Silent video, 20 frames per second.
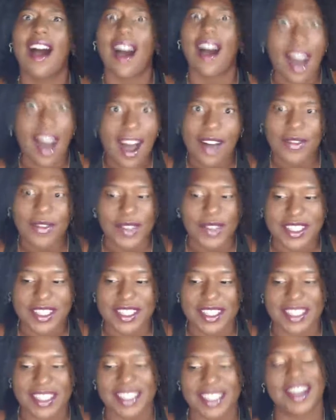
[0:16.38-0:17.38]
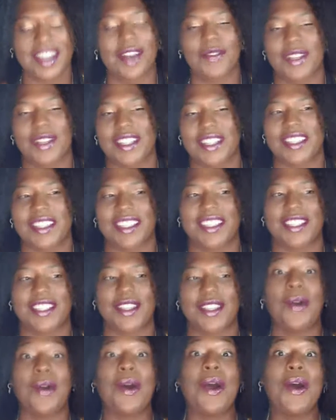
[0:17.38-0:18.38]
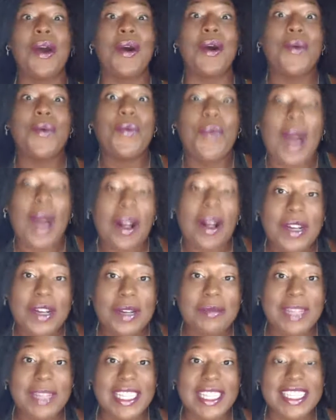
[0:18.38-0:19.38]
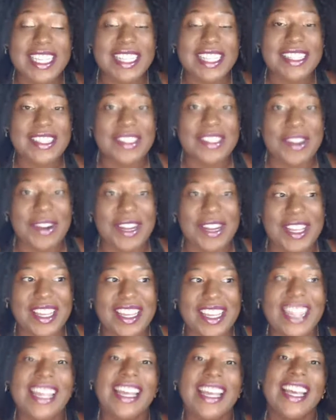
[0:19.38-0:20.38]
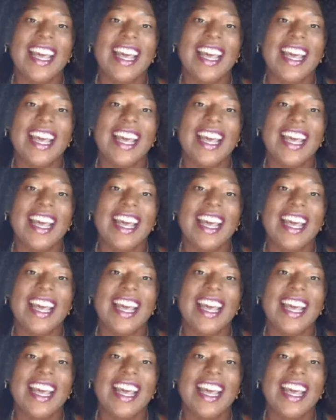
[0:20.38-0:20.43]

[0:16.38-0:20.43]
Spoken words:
Obviously. So, welcome. Let's get started.